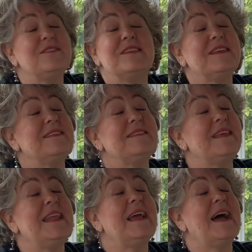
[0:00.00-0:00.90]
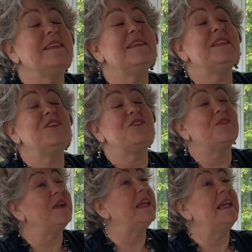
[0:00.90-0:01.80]
usually sitting under the
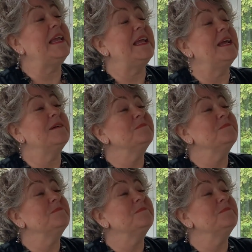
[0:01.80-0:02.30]
tree,